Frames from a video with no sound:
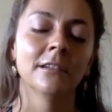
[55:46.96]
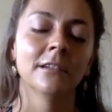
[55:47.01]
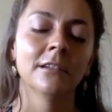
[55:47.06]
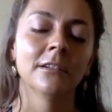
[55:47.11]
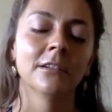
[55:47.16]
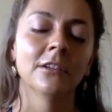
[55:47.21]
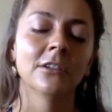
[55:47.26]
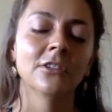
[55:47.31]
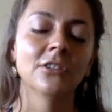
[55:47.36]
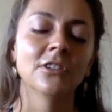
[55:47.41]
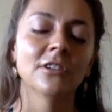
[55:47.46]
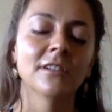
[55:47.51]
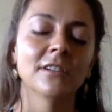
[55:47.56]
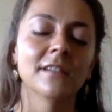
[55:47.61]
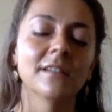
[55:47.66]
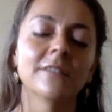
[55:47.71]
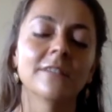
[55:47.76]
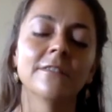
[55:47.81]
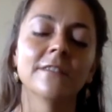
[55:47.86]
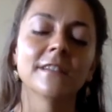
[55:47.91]
Not
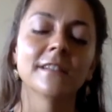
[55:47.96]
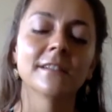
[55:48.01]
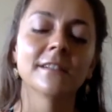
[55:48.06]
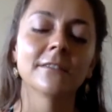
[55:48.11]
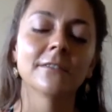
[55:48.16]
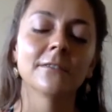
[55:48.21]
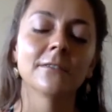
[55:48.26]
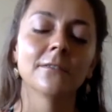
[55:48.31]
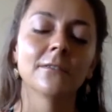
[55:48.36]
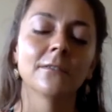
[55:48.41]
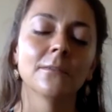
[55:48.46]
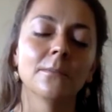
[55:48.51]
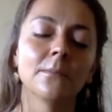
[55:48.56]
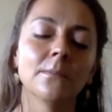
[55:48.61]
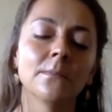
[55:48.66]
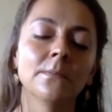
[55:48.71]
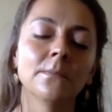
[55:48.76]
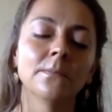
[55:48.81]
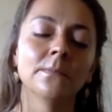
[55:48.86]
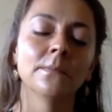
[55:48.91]
just the physical
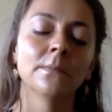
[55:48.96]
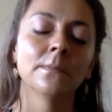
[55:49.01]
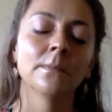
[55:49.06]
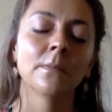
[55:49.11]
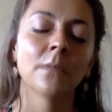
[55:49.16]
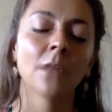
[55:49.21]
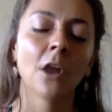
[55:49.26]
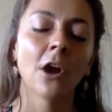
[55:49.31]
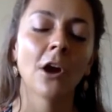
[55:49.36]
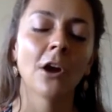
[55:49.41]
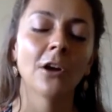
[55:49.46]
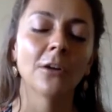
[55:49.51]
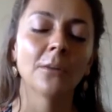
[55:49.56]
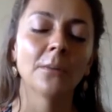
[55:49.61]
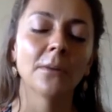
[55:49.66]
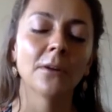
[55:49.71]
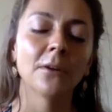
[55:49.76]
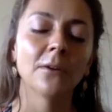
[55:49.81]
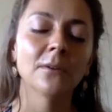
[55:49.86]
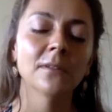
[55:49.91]
heart,
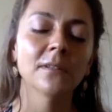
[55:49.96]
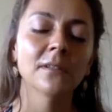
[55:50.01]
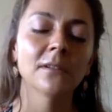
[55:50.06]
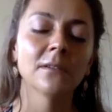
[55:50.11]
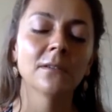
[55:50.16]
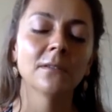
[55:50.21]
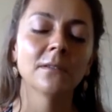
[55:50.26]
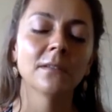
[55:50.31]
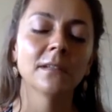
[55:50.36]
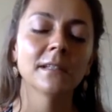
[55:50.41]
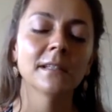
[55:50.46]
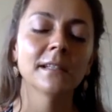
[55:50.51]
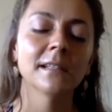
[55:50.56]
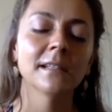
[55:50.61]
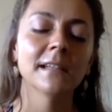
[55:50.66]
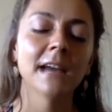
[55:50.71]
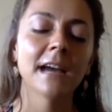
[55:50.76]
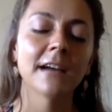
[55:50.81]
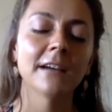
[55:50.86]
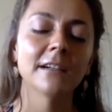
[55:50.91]
but also this
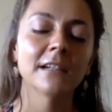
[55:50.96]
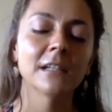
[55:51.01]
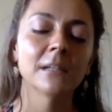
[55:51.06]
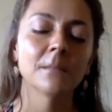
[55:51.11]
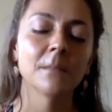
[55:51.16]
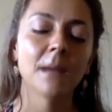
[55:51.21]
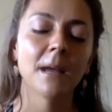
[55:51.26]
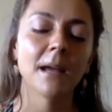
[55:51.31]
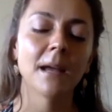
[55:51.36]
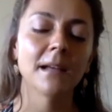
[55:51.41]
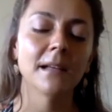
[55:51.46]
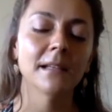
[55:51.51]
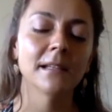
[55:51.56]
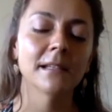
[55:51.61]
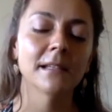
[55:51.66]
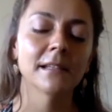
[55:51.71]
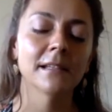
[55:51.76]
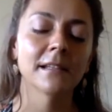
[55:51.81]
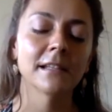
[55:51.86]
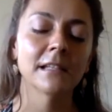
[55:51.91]
entire space,
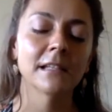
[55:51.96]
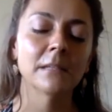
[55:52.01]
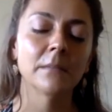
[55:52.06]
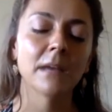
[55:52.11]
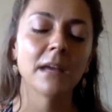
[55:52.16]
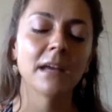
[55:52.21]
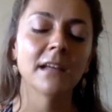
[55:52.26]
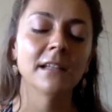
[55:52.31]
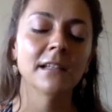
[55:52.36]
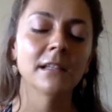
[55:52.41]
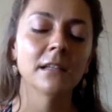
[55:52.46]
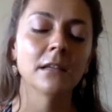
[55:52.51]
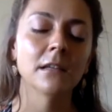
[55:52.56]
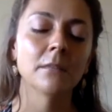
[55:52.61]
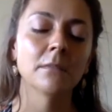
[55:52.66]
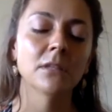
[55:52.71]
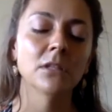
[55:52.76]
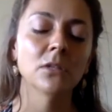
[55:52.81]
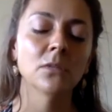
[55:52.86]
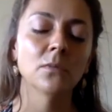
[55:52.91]
the space
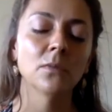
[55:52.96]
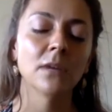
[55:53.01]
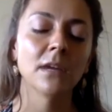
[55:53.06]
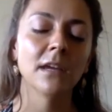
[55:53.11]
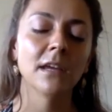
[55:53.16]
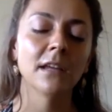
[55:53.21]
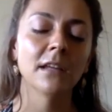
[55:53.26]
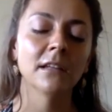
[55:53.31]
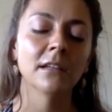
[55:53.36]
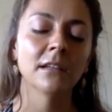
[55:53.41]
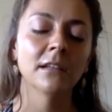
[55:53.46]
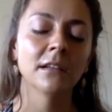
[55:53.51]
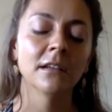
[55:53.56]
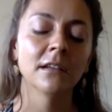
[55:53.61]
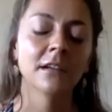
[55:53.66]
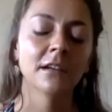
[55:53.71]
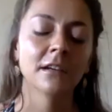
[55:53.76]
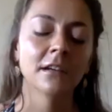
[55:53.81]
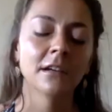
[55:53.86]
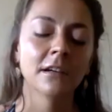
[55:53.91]
in between
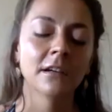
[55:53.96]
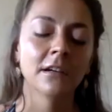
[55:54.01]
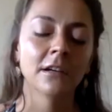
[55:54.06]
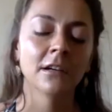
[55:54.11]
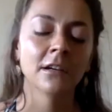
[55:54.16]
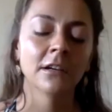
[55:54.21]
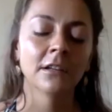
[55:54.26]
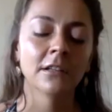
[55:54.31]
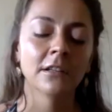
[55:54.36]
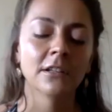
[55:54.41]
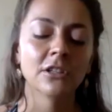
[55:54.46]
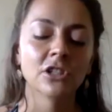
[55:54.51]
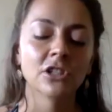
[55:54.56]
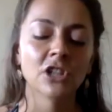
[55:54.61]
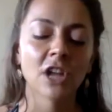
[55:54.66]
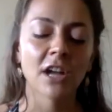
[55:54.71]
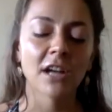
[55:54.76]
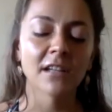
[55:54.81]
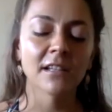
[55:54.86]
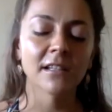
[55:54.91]
the
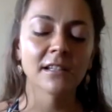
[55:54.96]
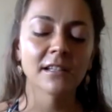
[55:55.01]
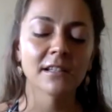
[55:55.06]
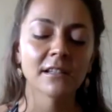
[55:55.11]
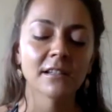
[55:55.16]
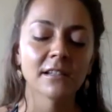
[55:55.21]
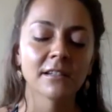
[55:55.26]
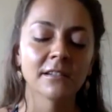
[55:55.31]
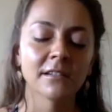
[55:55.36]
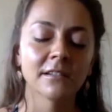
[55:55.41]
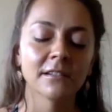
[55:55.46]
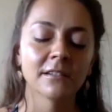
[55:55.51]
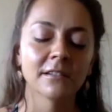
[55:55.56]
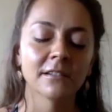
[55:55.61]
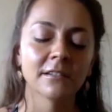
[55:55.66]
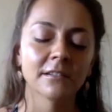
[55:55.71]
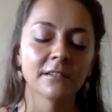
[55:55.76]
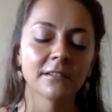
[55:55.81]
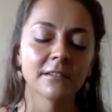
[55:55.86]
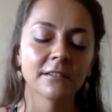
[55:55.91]
chest,
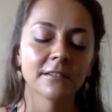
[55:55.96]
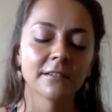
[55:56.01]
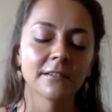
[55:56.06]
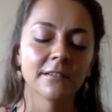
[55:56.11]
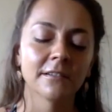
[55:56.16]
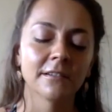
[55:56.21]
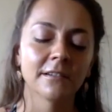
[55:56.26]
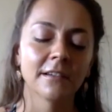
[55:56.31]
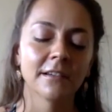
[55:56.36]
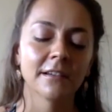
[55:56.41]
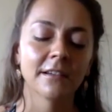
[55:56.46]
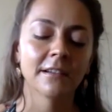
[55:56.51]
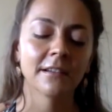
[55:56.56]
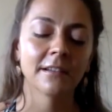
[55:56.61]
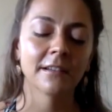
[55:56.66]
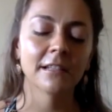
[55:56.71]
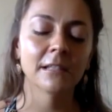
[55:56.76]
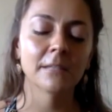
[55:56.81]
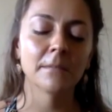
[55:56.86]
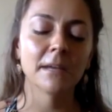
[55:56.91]

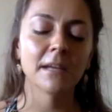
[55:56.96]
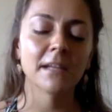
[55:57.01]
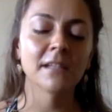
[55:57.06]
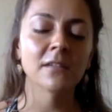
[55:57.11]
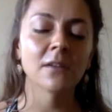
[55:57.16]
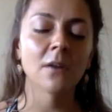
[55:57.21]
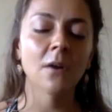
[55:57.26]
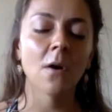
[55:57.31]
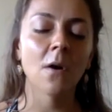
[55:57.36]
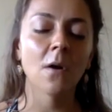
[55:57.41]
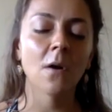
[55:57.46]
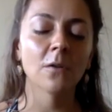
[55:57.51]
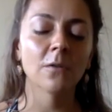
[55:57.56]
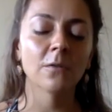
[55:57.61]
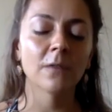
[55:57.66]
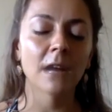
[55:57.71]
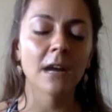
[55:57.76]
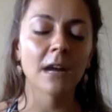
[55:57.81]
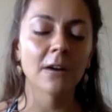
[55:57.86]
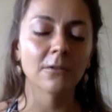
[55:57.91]
the space all
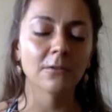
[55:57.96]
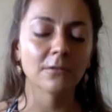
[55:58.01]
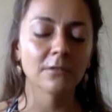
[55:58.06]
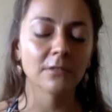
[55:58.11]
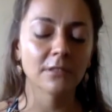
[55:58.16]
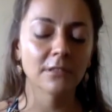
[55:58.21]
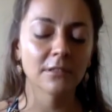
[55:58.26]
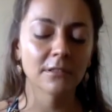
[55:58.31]
around,